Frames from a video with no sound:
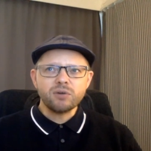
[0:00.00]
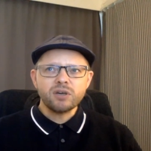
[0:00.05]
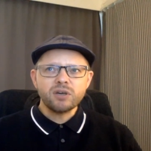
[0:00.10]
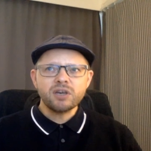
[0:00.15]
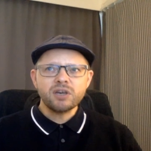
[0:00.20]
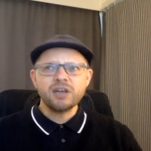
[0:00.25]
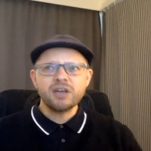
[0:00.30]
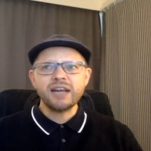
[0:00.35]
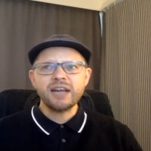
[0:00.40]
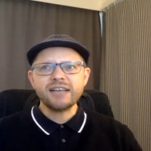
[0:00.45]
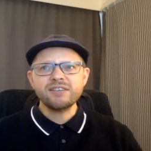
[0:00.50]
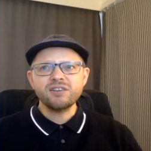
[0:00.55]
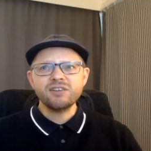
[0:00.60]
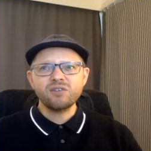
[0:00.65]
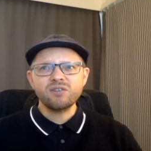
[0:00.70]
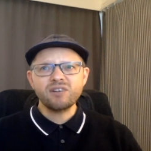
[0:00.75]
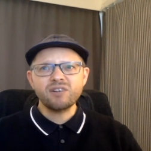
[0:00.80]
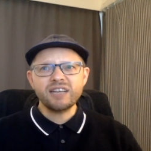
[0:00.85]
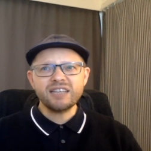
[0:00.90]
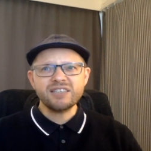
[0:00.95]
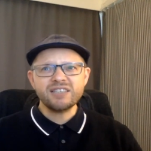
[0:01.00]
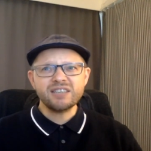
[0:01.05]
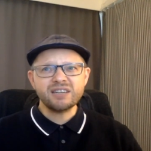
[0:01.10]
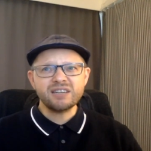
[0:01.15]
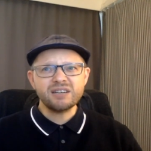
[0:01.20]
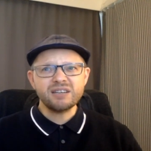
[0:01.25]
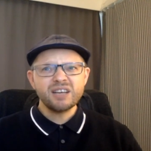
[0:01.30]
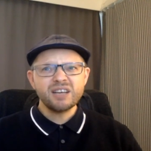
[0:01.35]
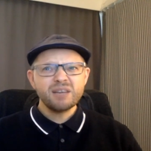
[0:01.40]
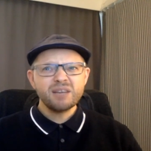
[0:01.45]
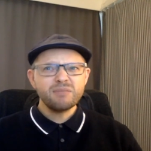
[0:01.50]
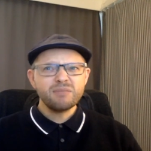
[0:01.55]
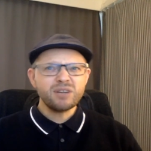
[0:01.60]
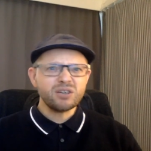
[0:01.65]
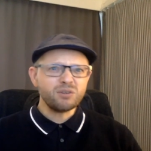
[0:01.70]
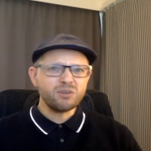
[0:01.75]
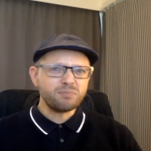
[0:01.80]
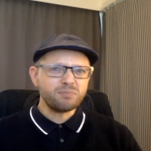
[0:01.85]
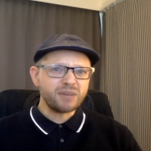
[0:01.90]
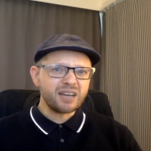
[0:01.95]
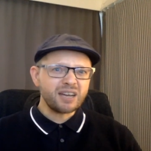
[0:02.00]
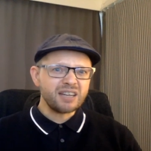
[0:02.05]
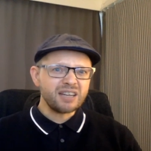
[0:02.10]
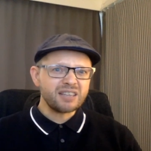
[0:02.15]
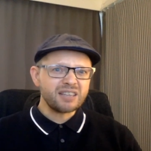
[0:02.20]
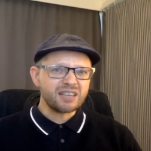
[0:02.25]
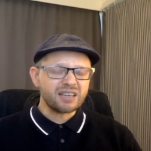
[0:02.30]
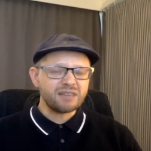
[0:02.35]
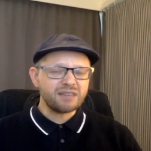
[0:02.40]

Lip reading: connecting on LinkedIn, but it could be anything.